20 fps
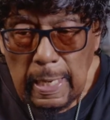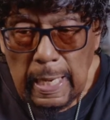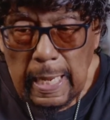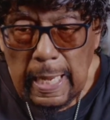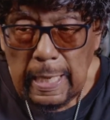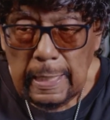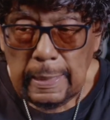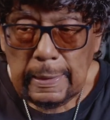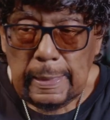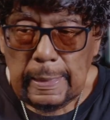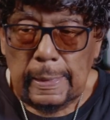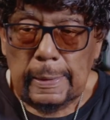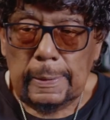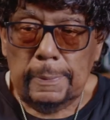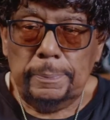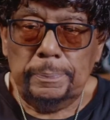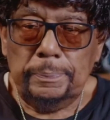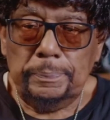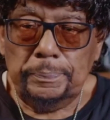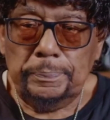And
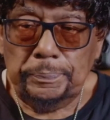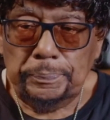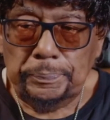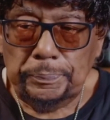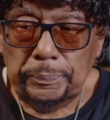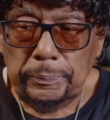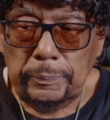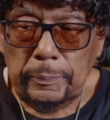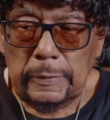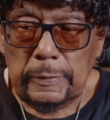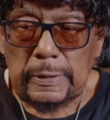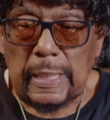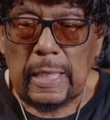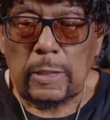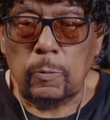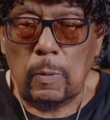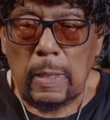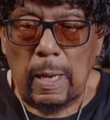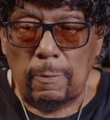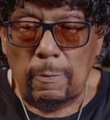
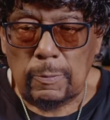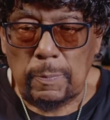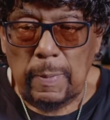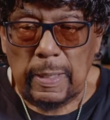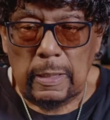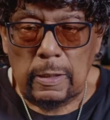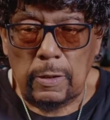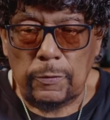that's when I was making